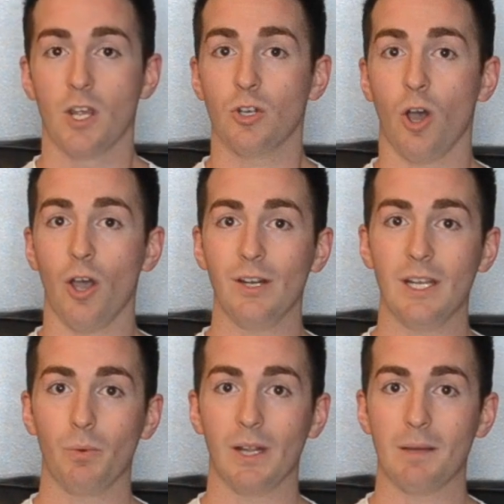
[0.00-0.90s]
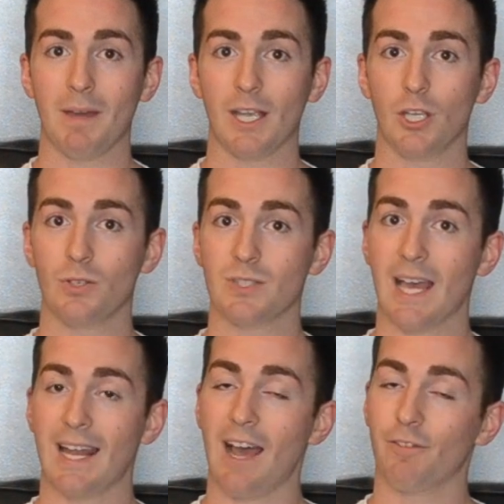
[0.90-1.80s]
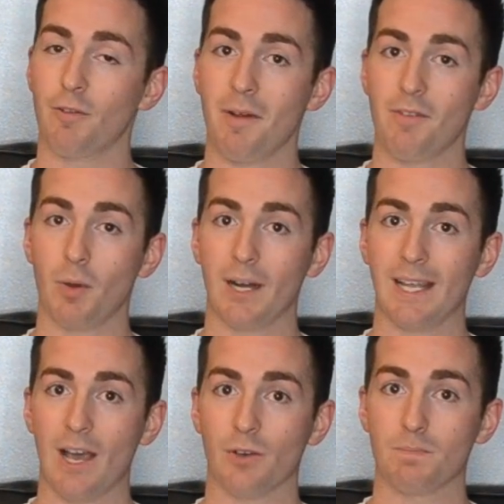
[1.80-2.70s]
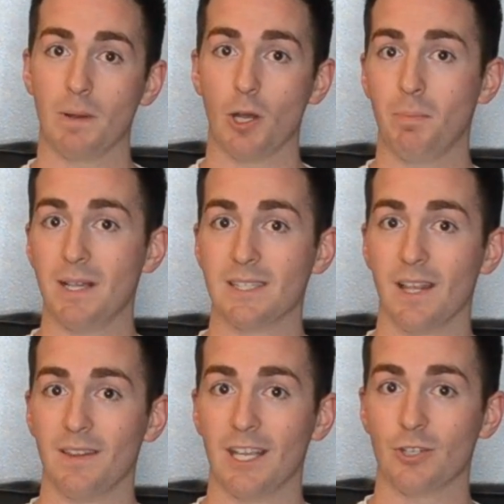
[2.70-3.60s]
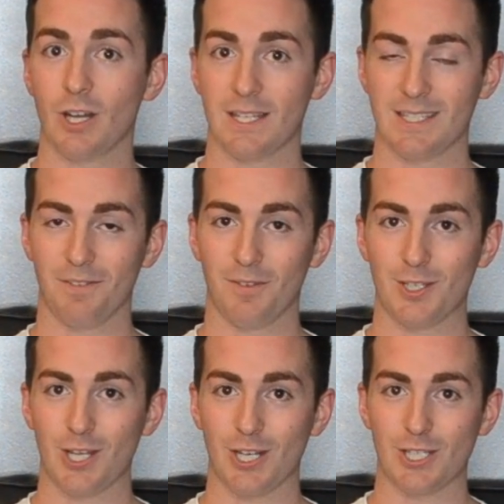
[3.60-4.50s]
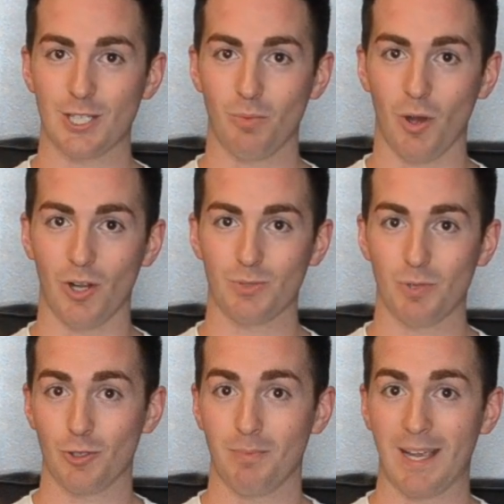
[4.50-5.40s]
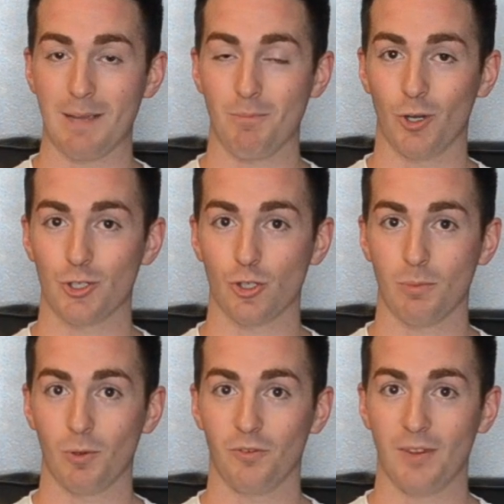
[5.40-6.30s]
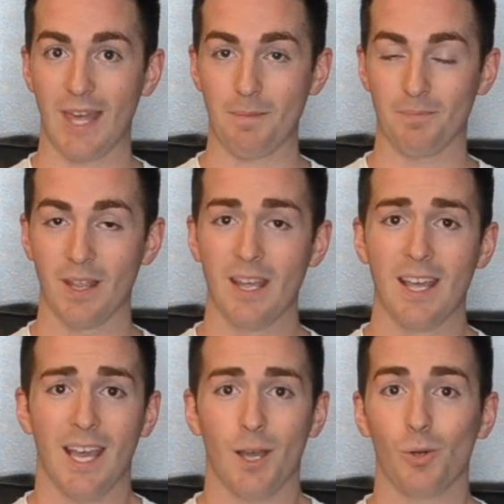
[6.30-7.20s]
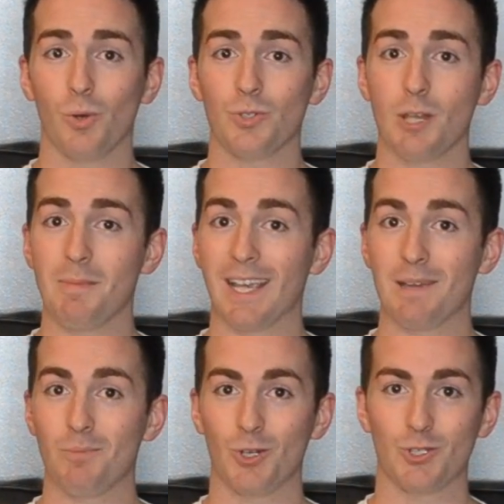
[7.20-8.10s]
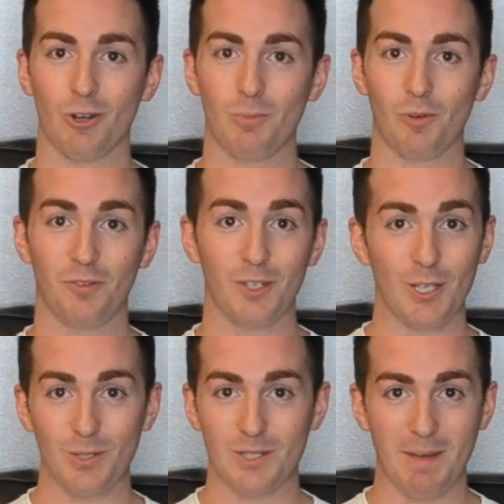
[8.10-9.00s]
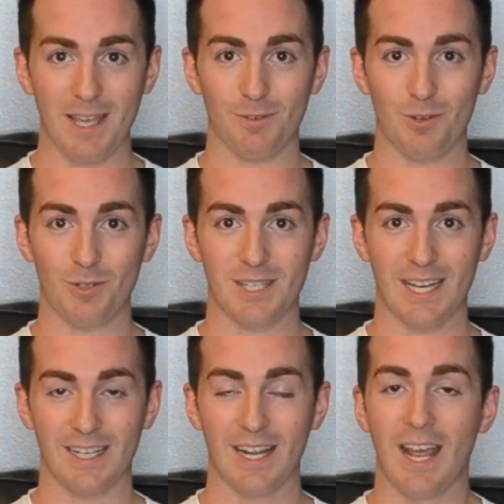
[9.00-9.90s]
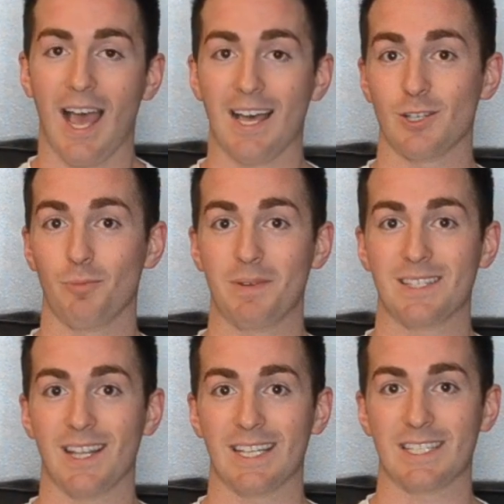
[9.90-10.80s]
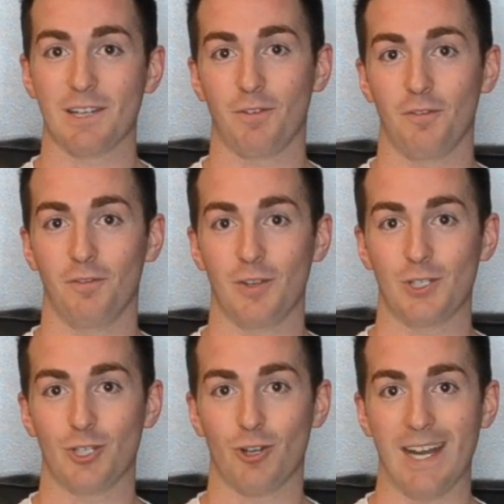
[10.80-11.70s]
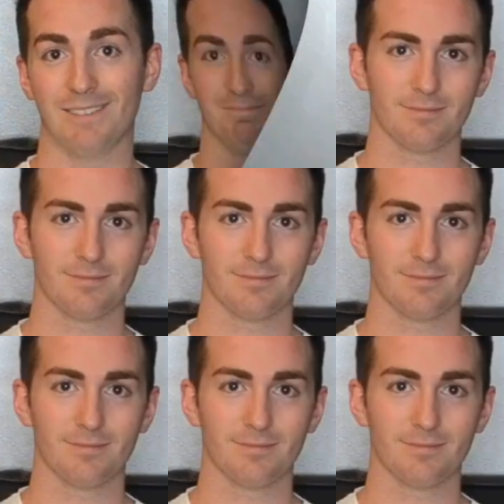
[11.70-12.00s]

Not only will it make you stand out from everybody else, but it'll be something interesting for the judges to watch, which will make it more enjoyable for them. It will also make it more enjoyable for you to make the routine, as it will be something different for you to train.